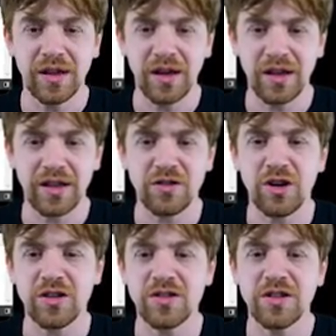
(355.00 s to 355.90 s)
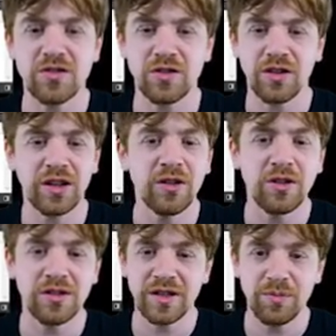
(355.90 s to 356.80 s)
and as you can see, it's a
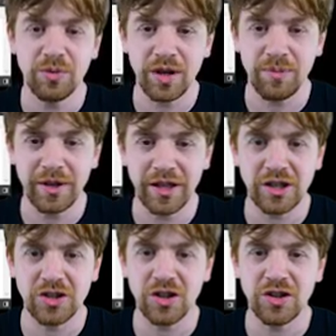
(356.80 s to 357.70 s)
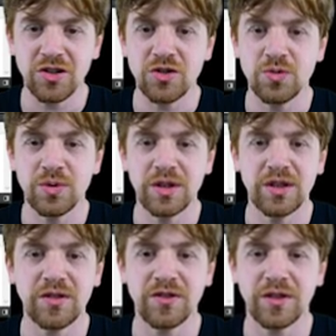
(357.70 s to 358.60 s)
real simple application
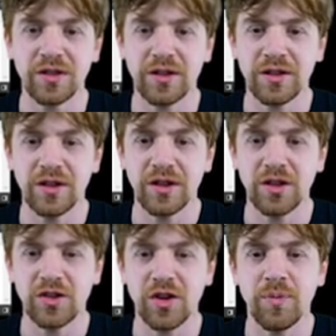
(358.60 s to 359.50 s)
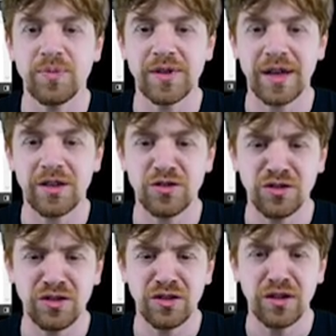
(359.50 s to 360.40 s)
with a top
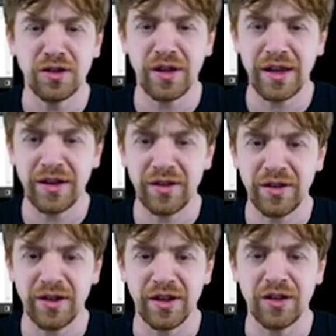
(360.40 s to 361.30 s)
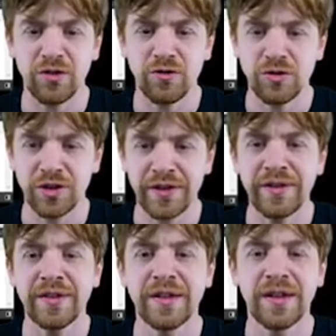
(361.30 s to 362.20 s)
title, a header and a footer,